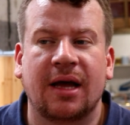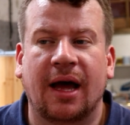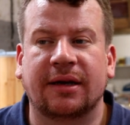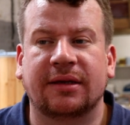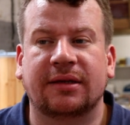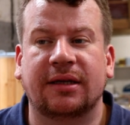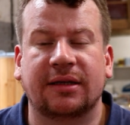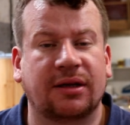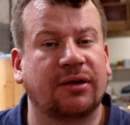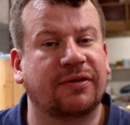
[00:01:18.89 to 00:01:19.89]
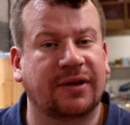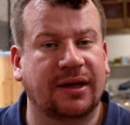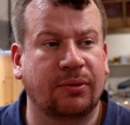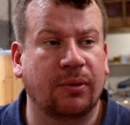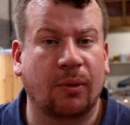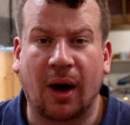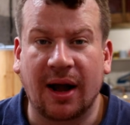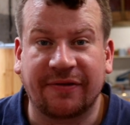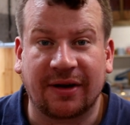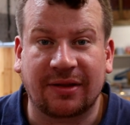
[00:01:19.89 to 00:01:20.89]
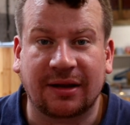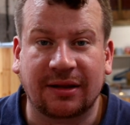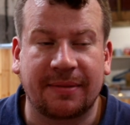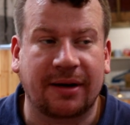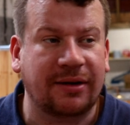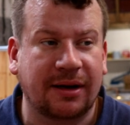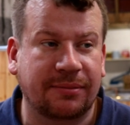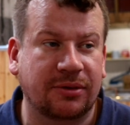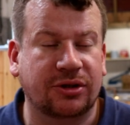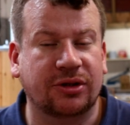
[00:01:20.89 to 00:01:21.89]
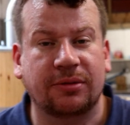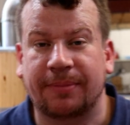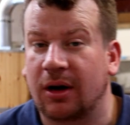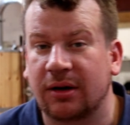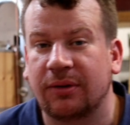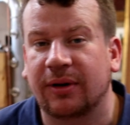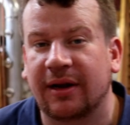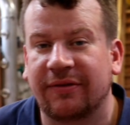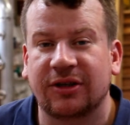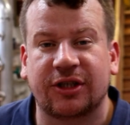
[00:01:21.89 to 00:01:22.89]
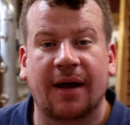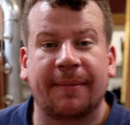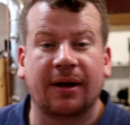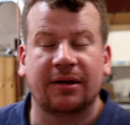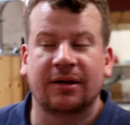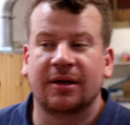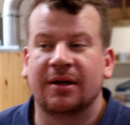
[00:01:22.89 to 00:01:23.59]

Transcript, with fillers: and his lovely wife I think they're married I'm not sure partner whatever Gemma